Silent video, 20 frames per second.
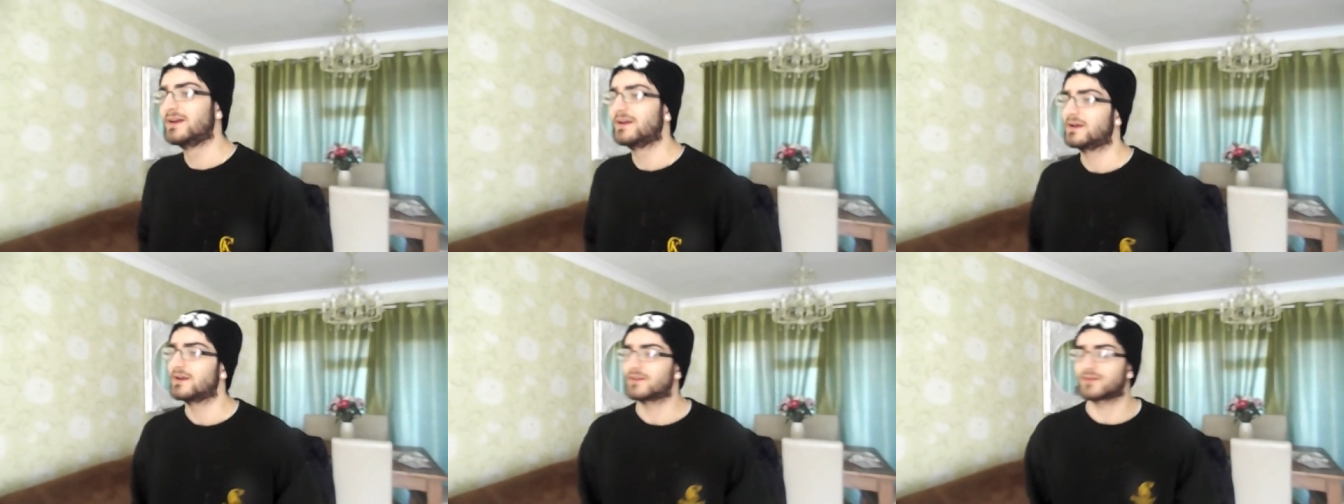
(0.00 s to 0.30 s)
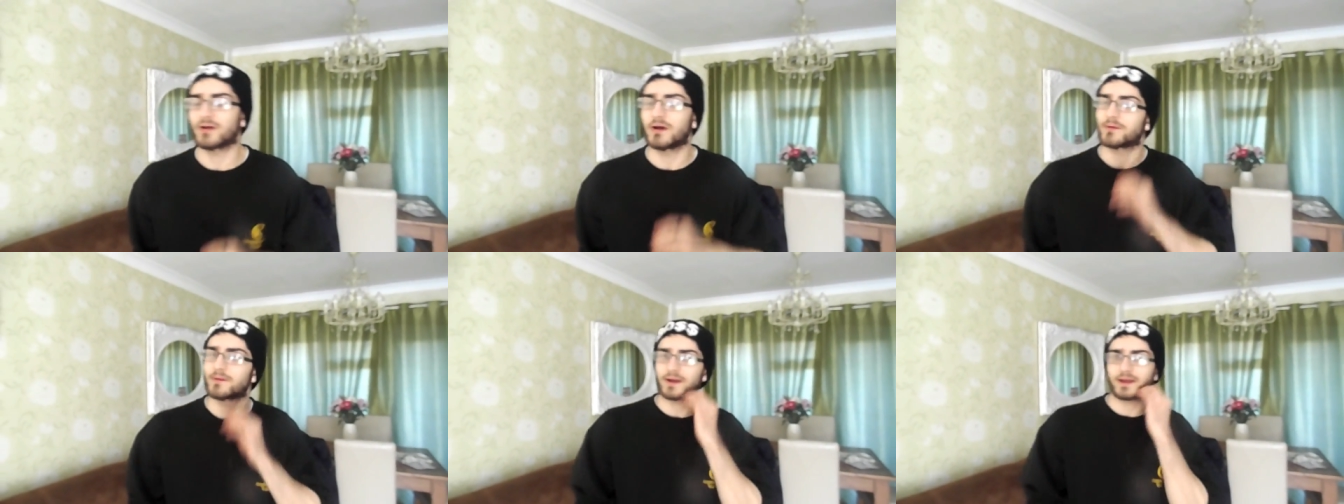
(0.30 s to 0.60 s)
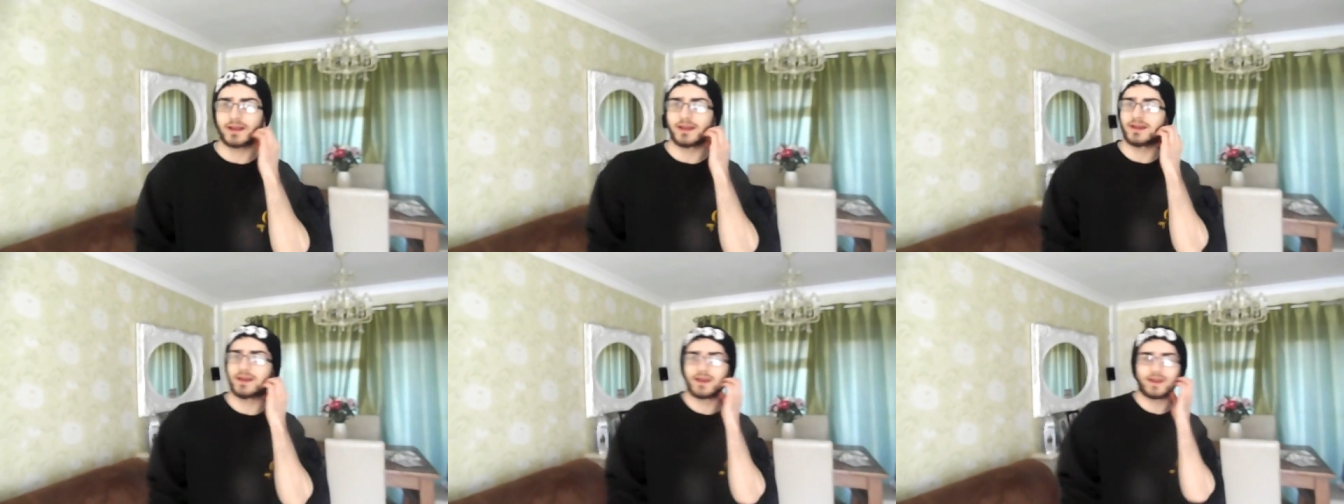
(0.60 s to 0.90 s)
So I
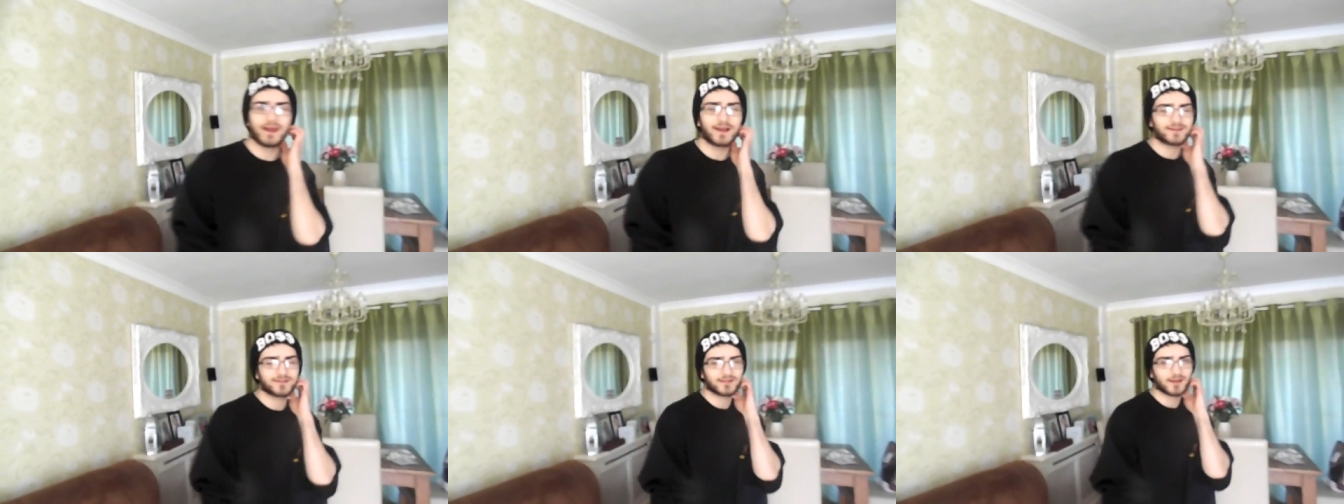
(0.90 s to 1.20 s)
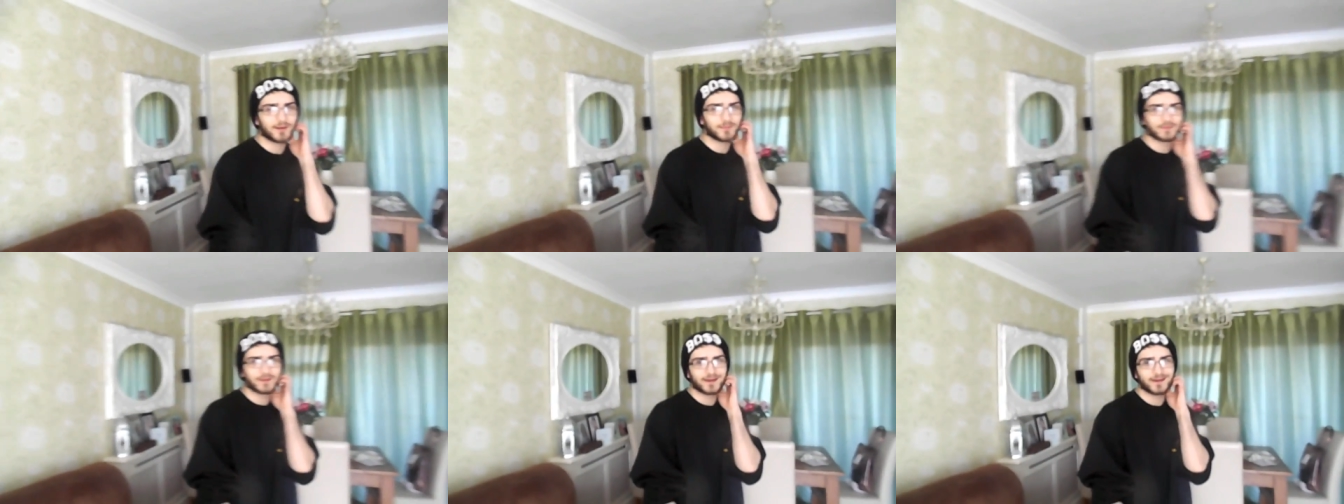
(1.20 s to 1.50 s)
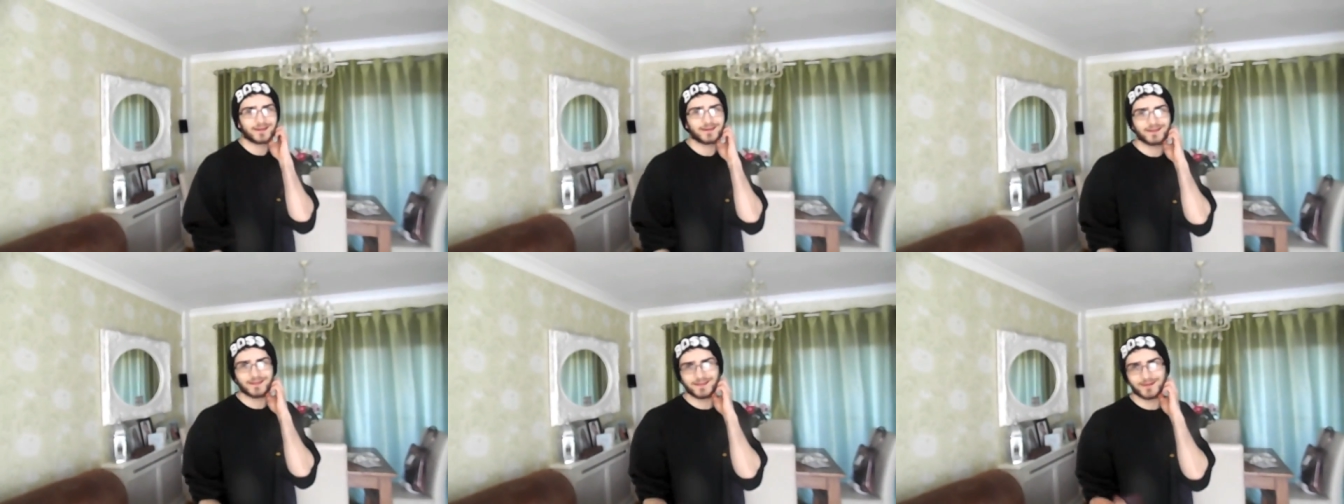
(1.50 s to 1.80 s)
reckon in the next
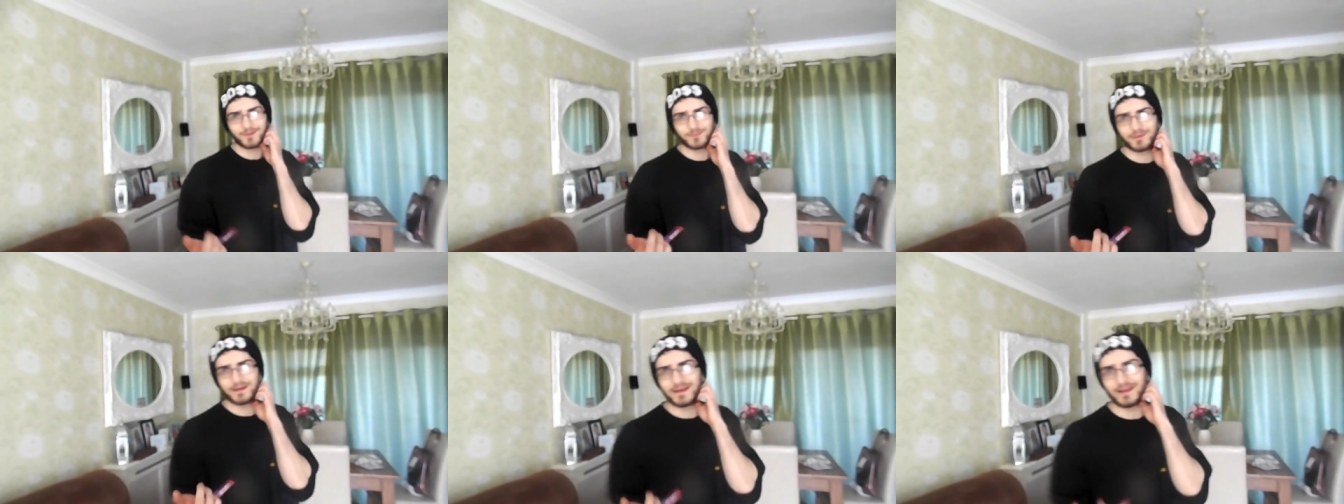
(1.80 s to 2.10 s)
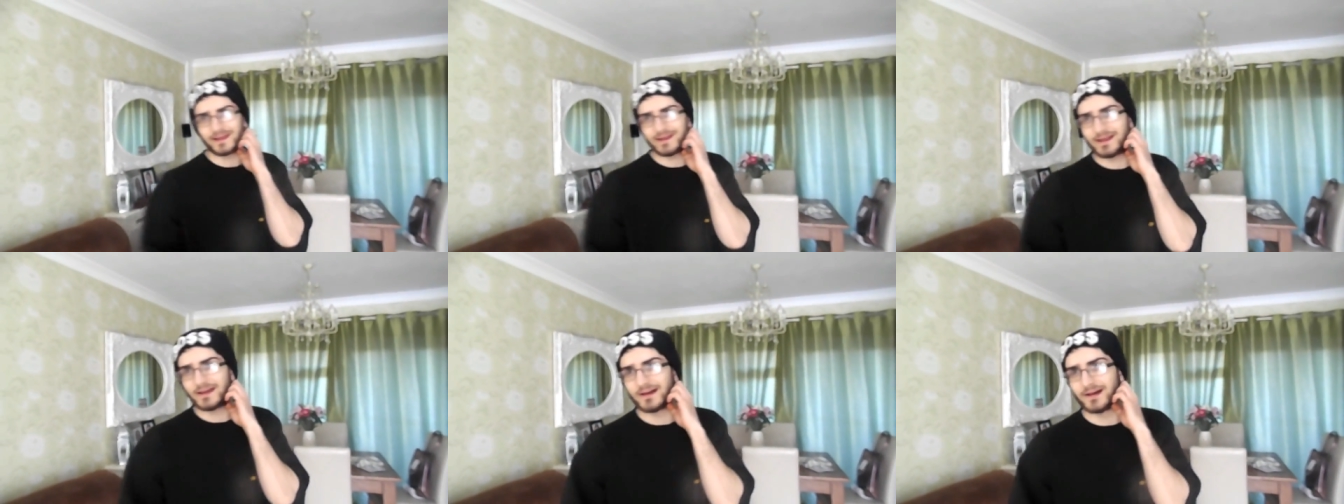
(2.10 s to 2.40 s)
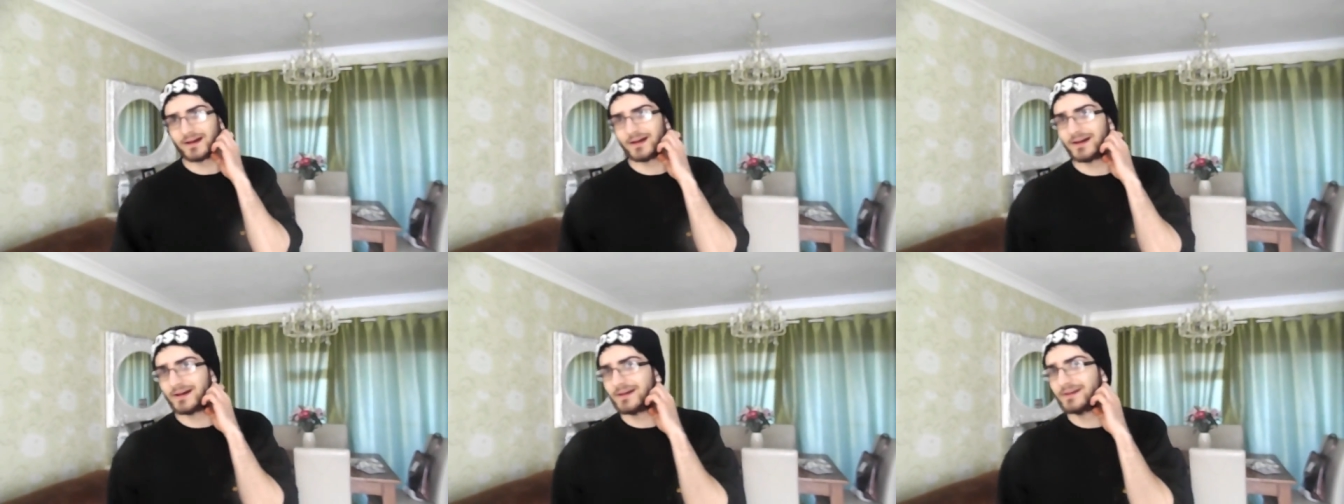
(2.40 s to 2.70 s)
update, it'll be
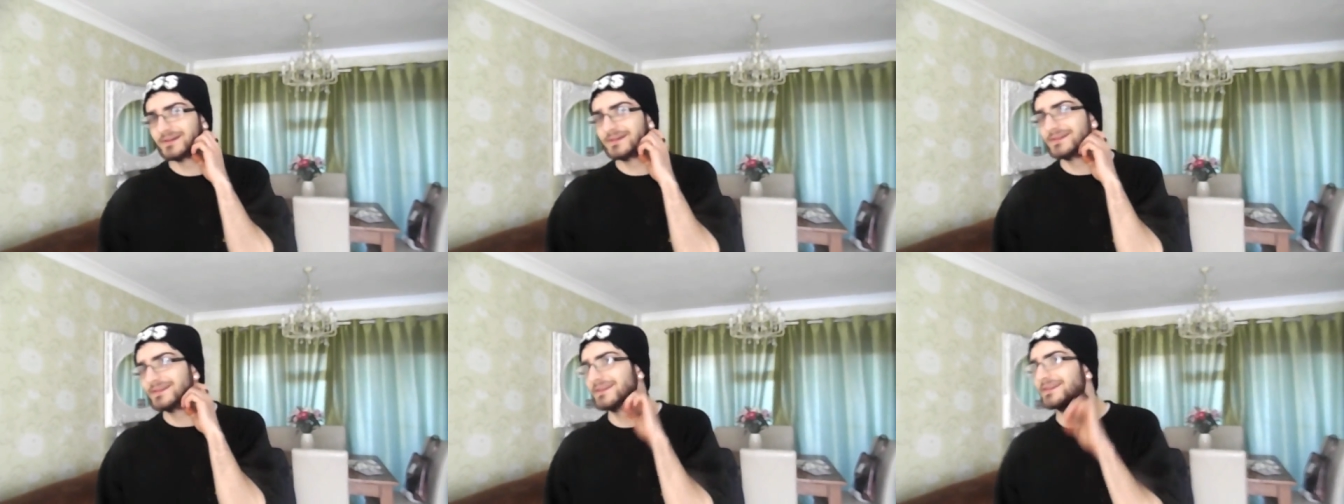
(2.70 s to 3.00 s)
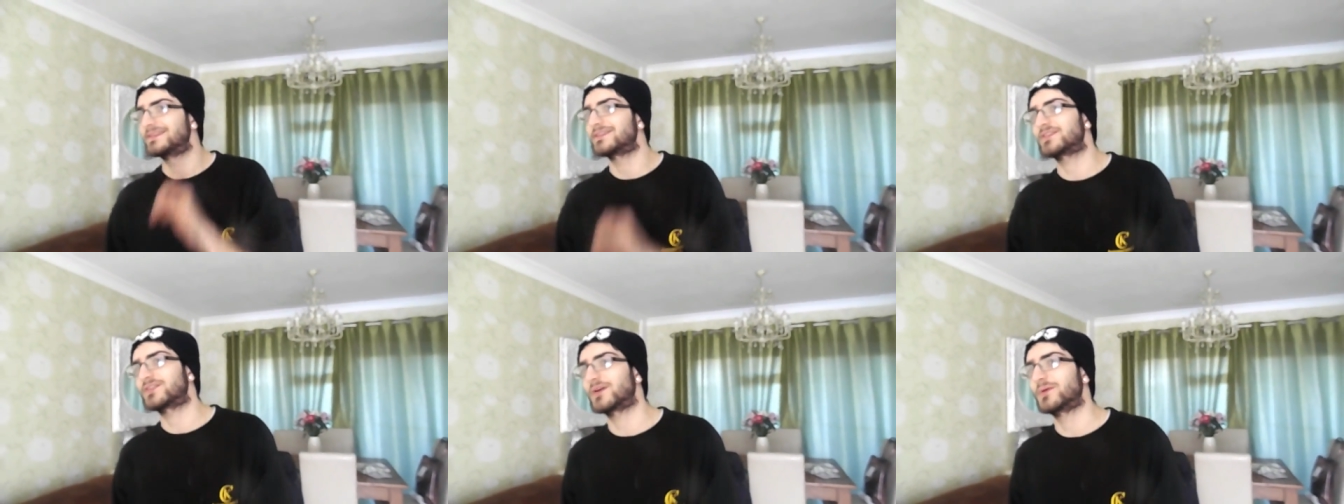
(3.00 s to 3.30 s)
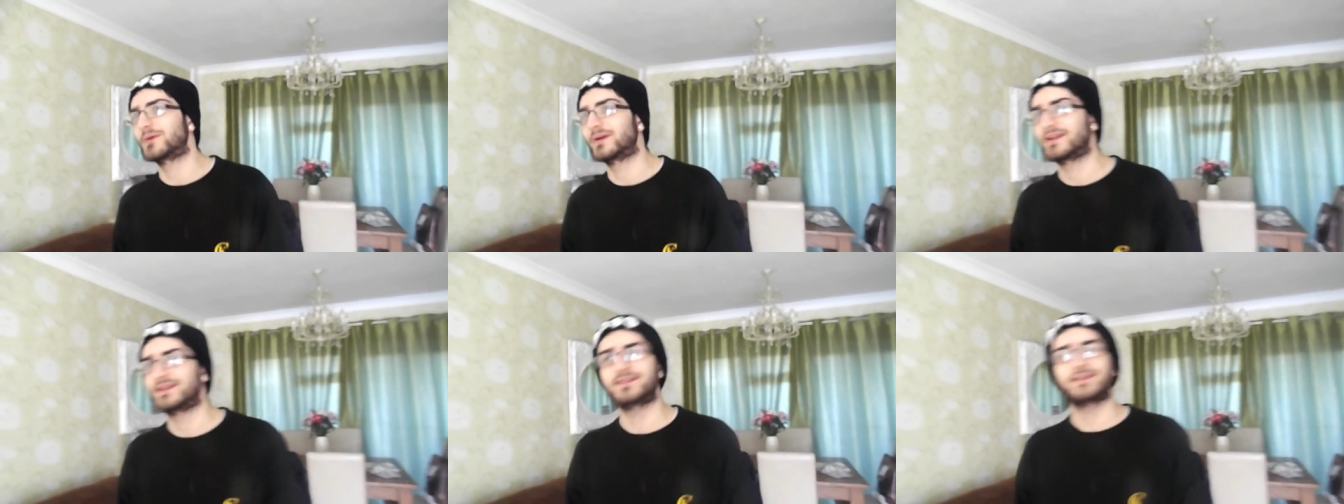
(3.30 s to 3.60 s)
uh,
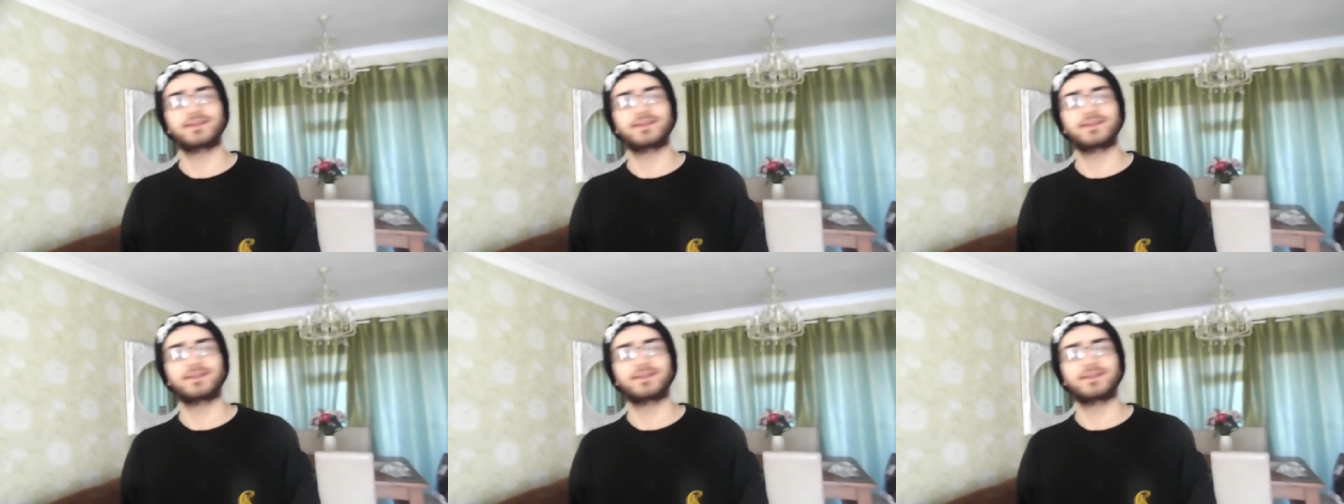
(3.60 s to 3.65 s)
sorted.